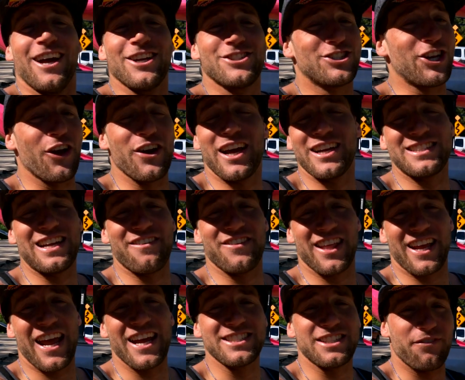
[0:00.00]
It's so nice having
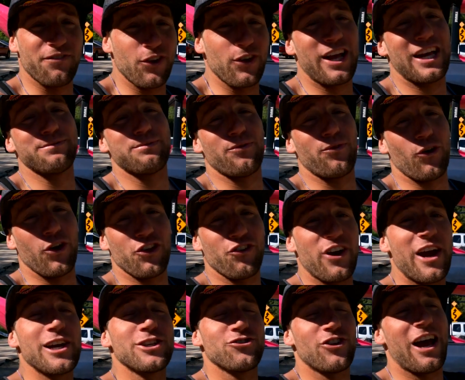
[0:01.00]
the gates a few days before the
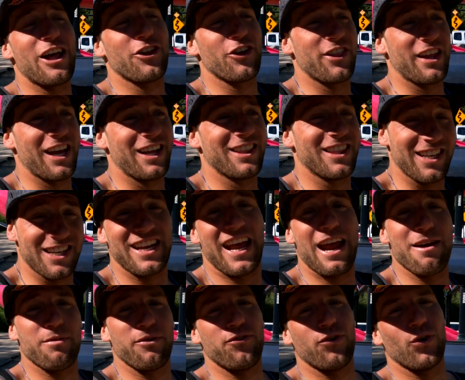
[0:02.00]
race rather than the
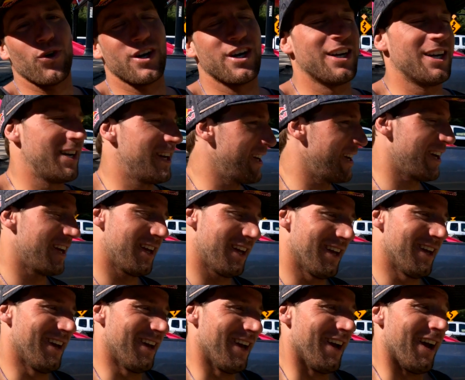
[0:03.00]
day before.
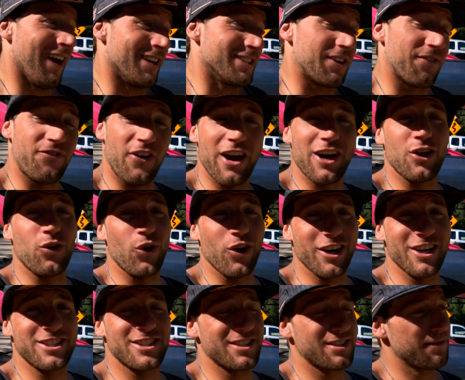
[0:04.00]
It's a fun
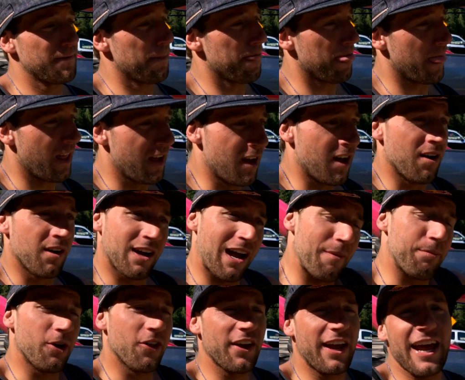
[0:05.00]
course. A
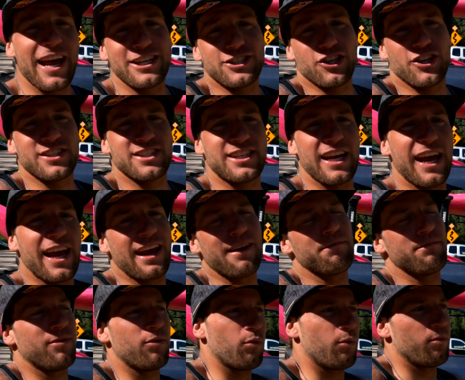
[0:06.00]
couple of the gates are the
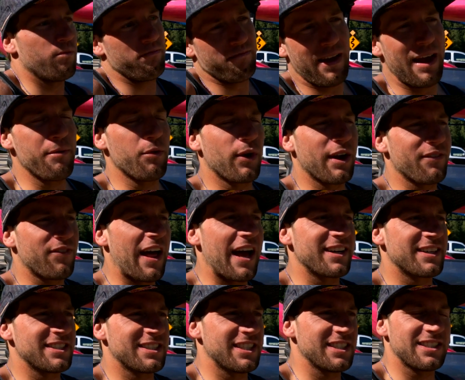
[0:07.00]
same. Maybe would have
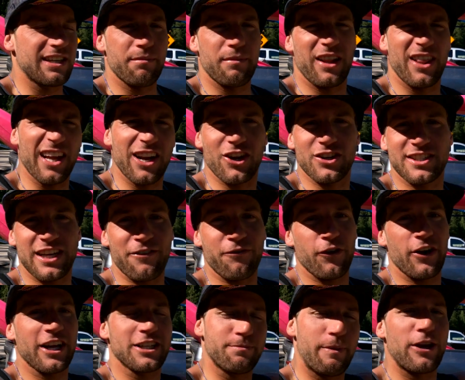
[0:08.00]
liked to see something a little
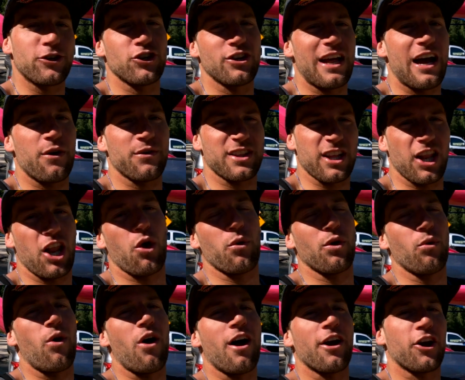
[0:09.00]
different, especially now with the
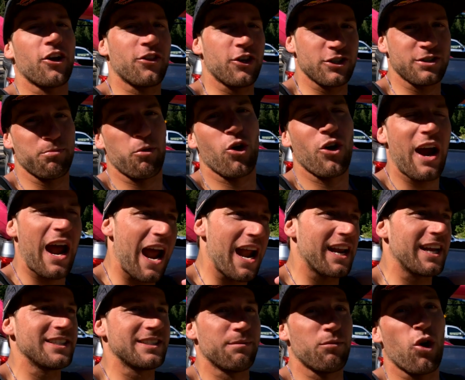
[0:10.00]
lower water. There's more
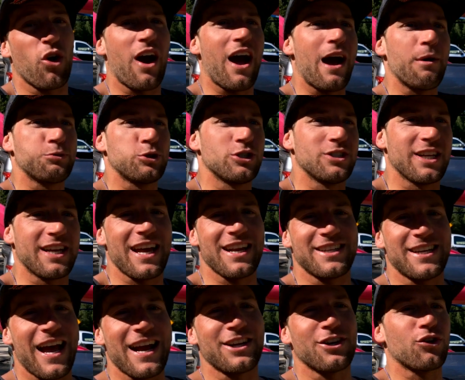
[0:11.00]
eddies and more options to
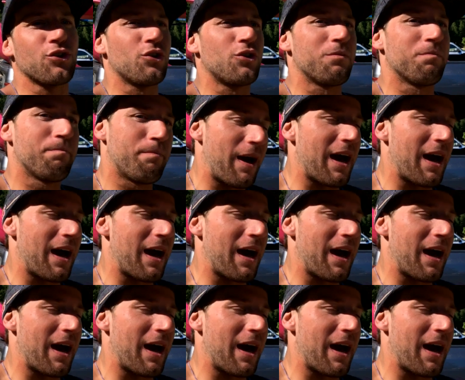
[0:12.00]
get technical.